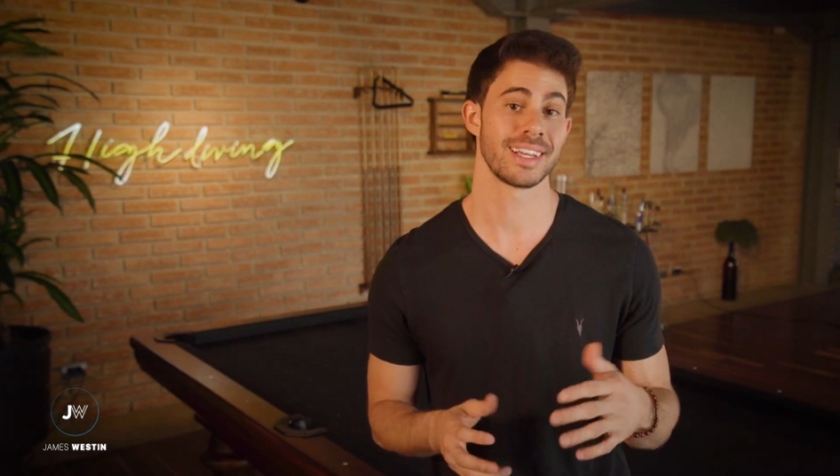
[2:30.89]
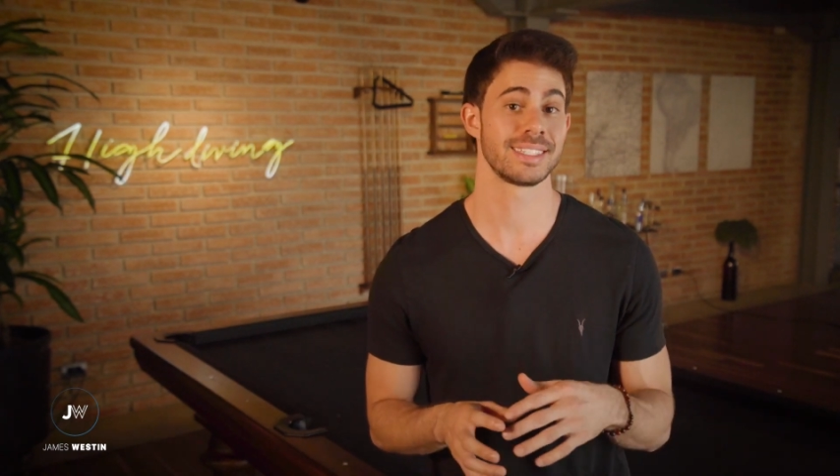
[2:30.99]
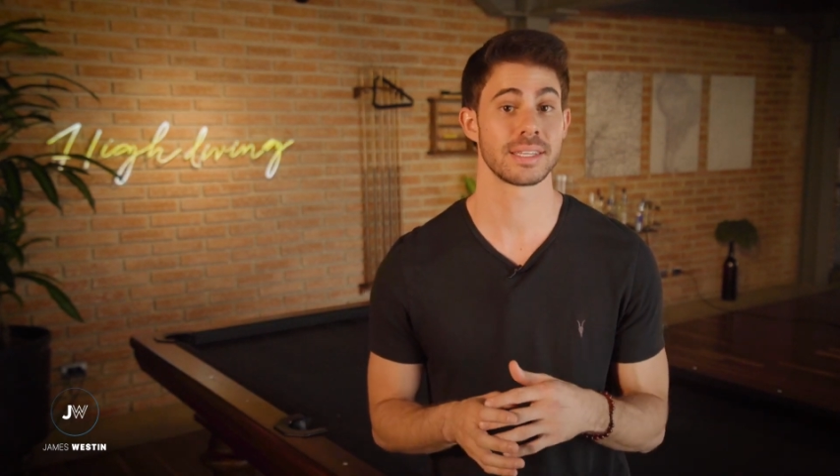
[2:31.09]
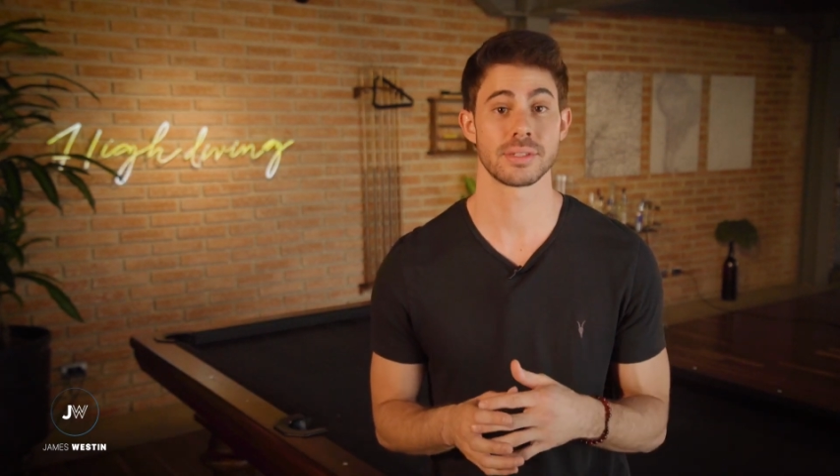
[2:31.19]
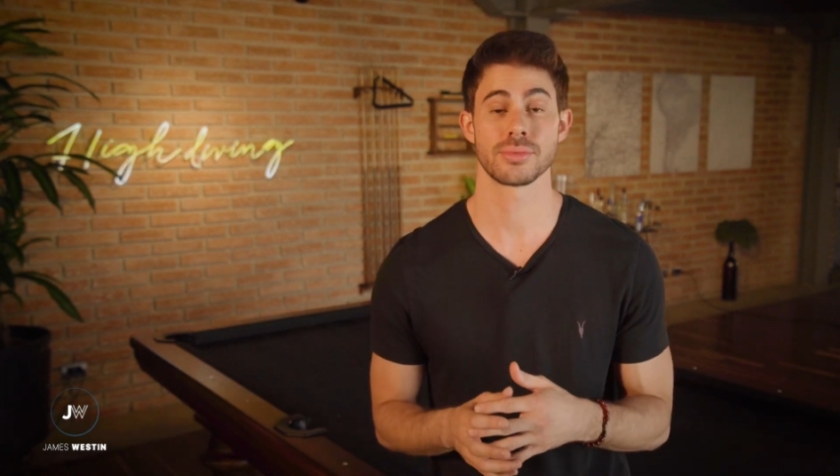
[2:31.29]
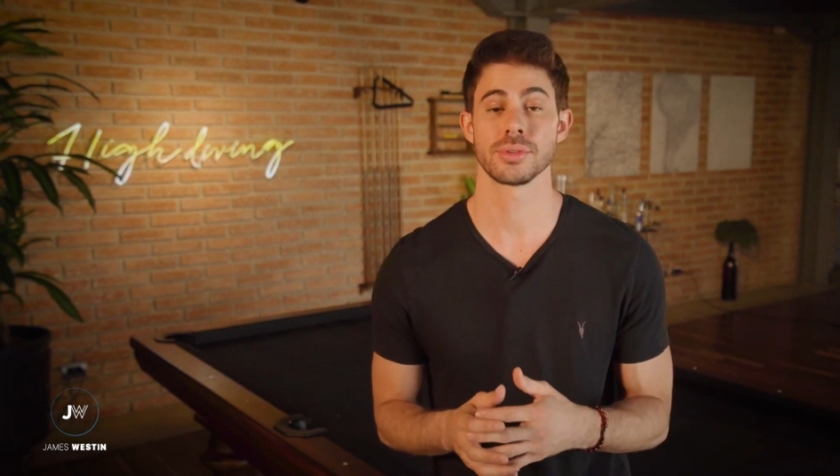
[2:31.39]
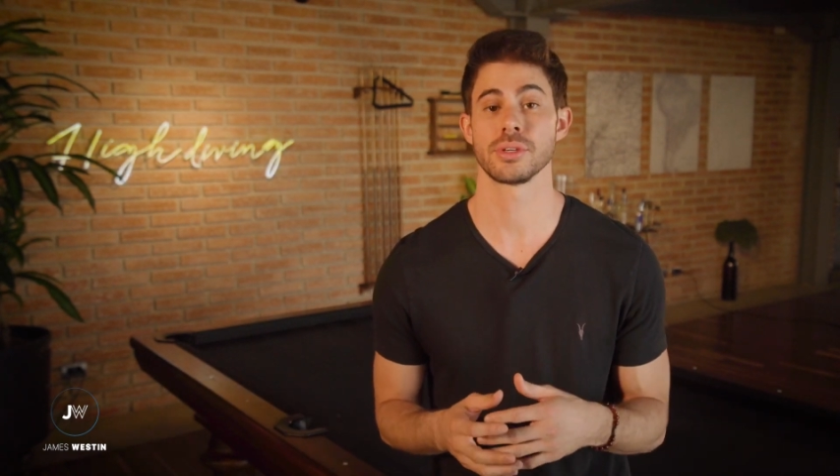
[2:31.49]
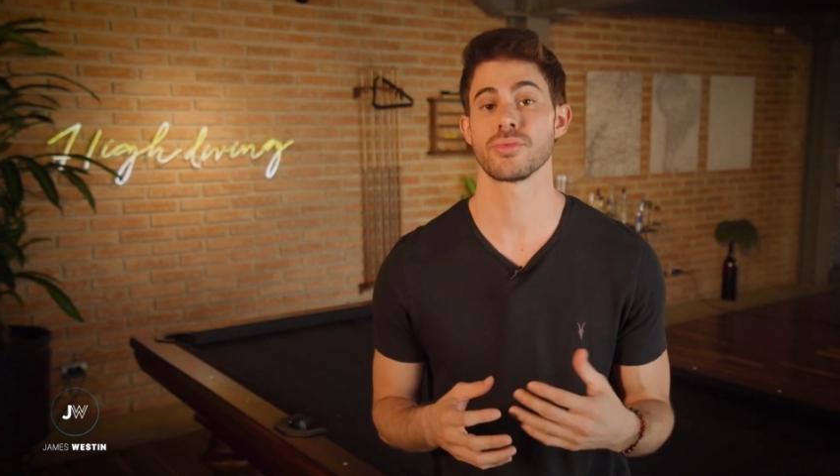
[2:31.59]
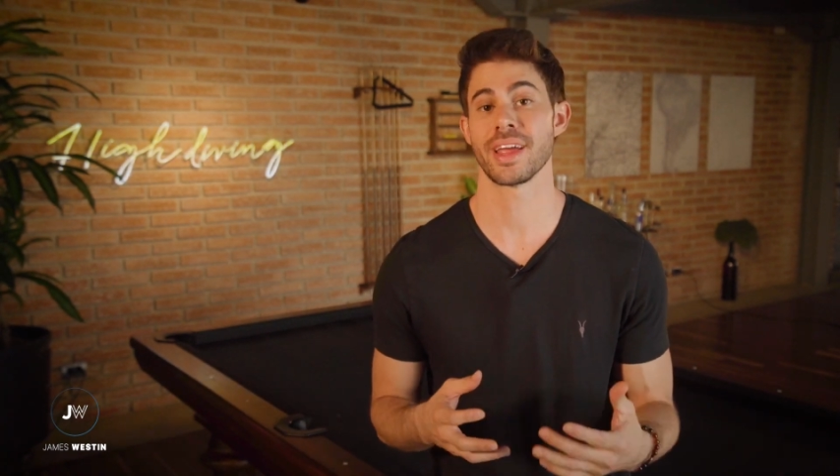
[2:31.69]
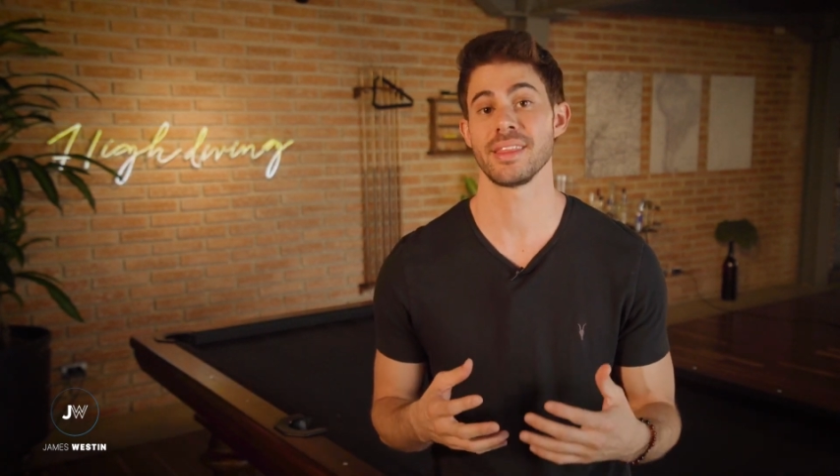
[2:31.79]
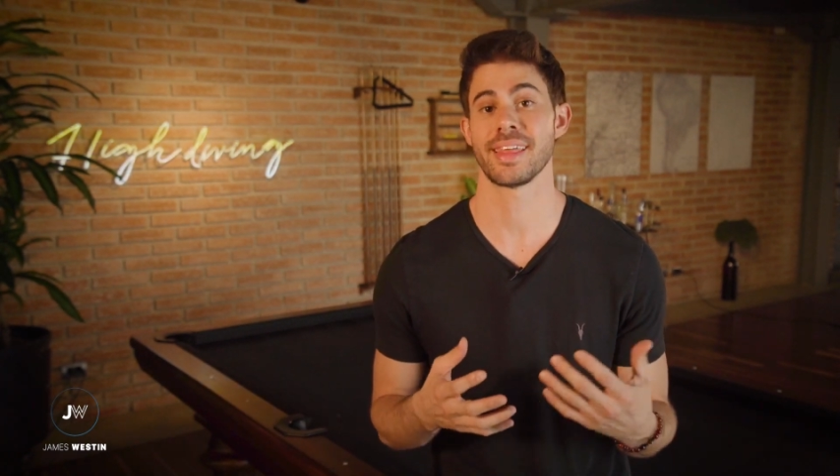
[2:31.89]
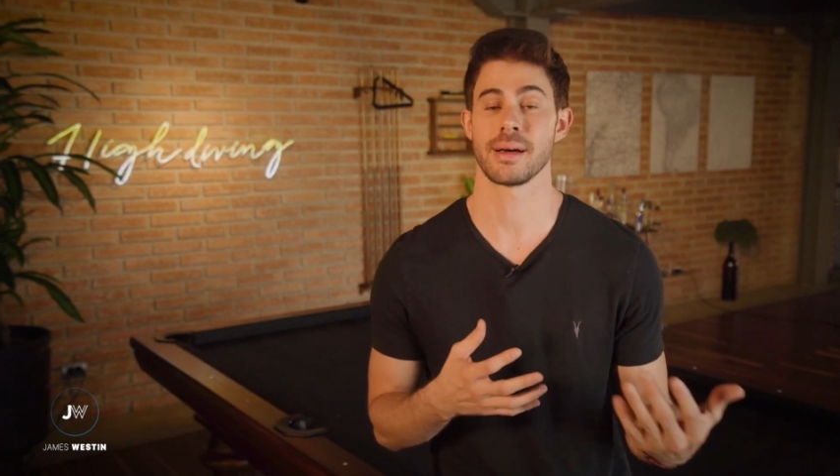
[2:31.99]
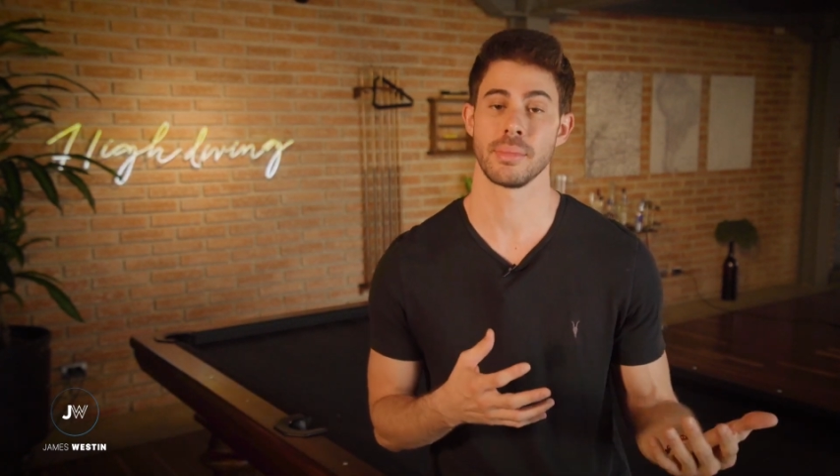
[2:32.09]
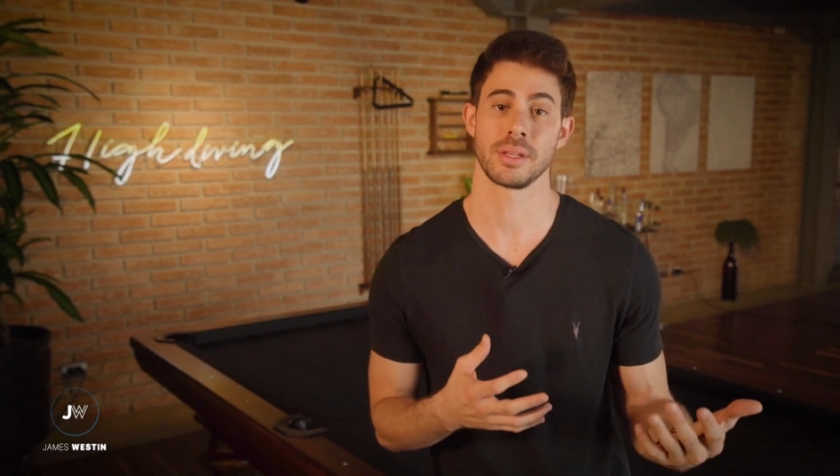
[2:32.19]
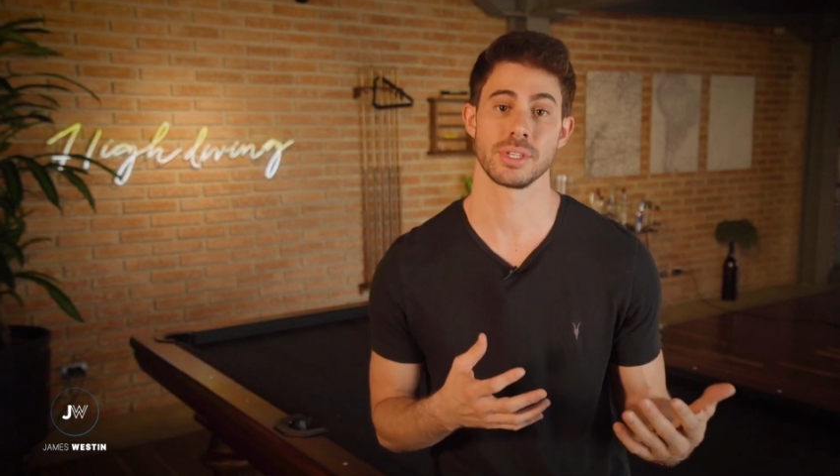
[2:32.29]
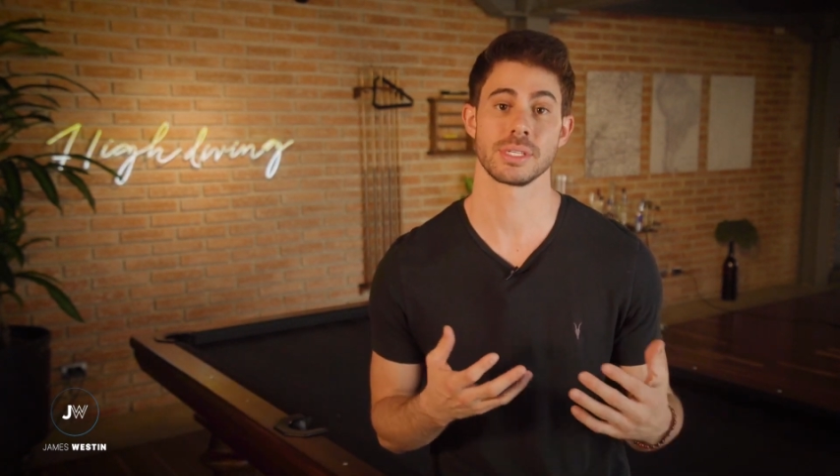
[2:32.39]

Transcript: and doesn't really rain that much